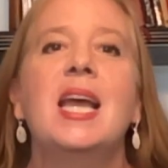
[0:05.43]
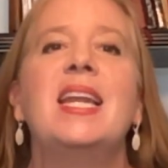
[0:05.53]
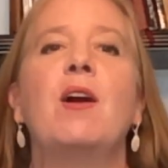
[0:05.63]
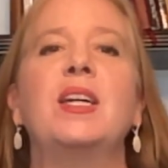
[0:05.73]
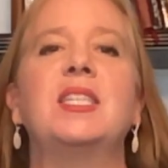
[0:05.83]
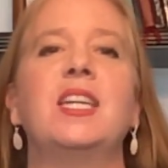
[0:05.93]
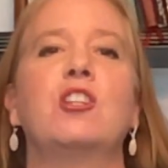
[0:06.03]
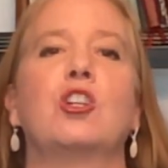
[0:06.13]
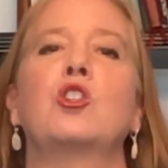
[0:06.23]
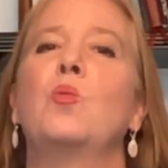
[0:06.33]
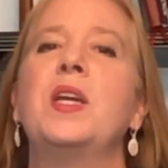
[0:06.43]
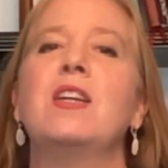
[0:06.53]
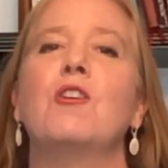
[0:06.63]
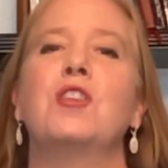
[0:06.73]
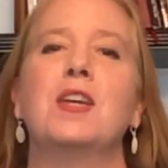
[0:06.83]
Now, as teachers, we
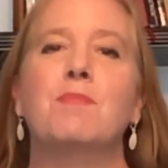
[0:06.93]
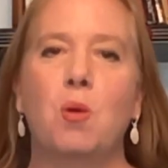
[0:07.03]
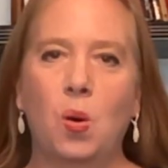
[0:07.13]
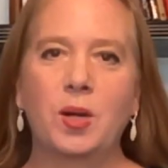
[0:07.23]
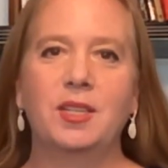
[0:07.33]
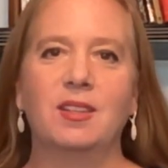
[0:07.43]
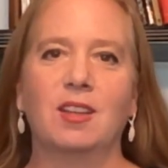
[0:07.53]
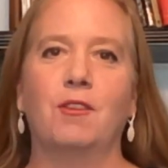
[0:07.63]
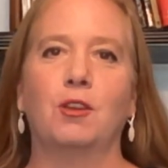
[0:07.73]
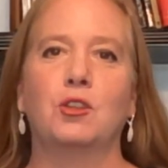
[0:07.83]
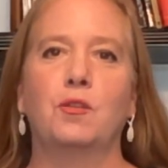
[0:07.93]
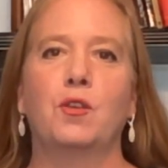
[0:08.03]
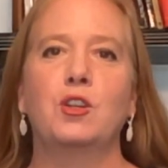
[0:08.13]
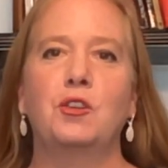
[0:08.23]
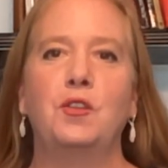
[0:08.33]
know the importance of those
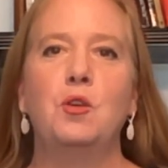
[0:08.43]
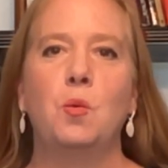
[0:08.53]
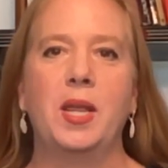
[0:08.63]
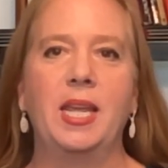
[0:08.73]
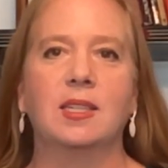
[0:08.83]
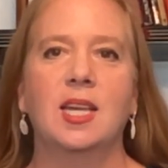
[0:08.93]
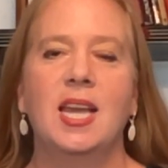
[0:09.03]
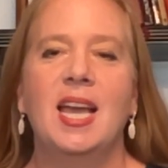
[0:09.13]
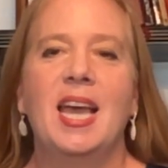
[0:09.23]
first few weeks.